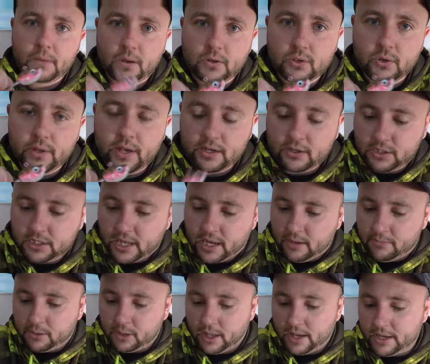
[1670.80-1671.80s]
So that'll stay
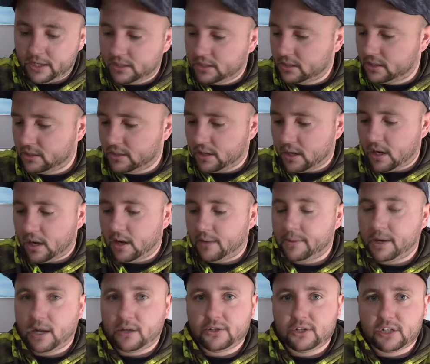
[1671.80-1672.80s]
in place, um,
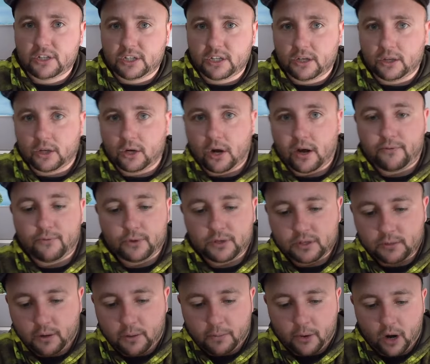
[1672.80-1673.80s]
and I'll just seal it off with
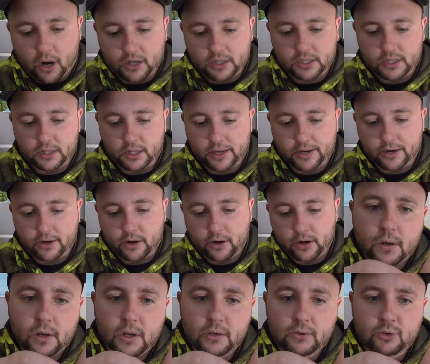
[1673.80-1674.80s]
some epoxy later.
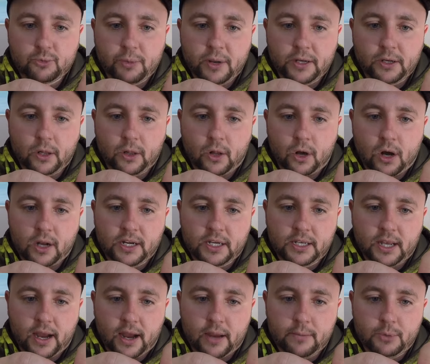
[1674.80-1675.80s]
And I'll spend a lot of
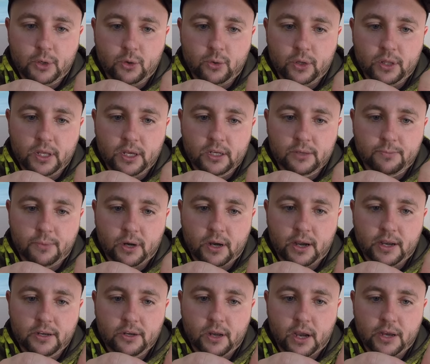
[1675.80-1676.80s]
time doing this, but
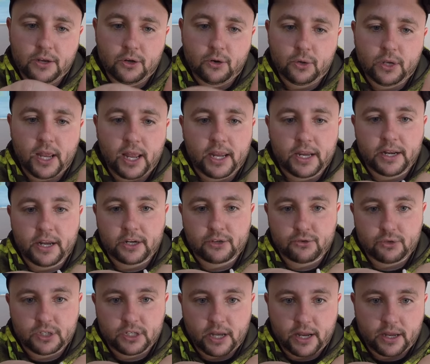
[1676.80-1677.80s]
I, I do take an
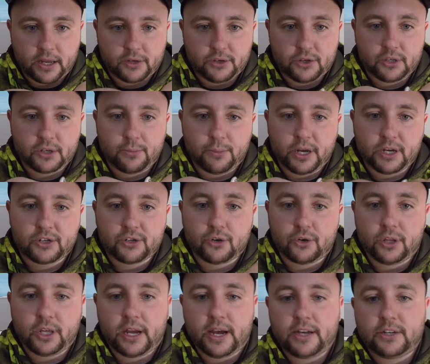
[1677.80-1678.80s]
extra second just to make sure
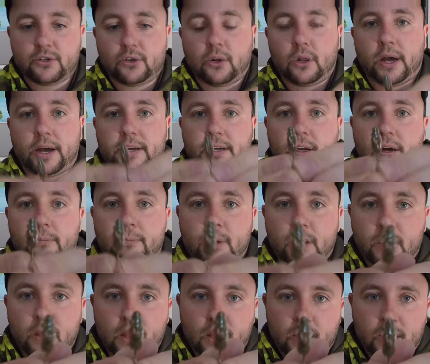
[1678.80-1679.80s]
the eyes are lined up.
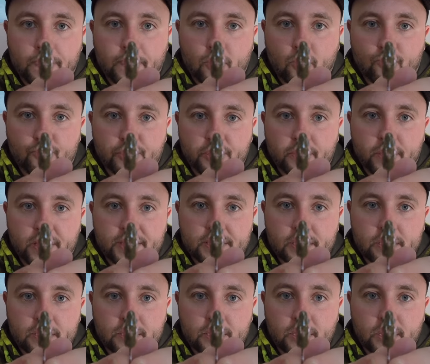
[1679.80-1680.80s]
Hopefully you guys
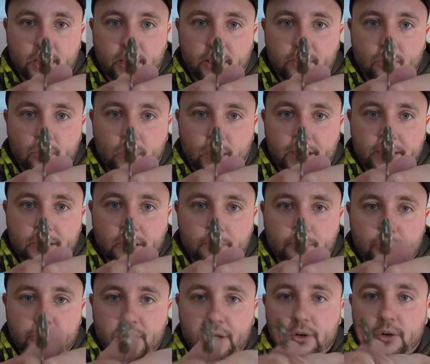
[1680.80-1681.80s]
can see that. They're lined up
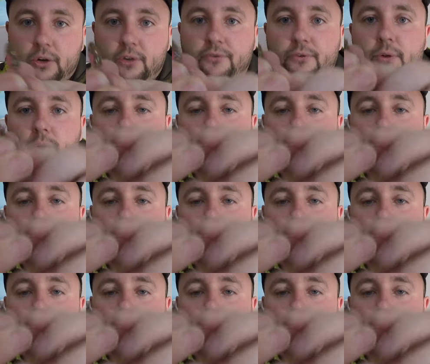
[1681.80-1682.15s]
pretty good if you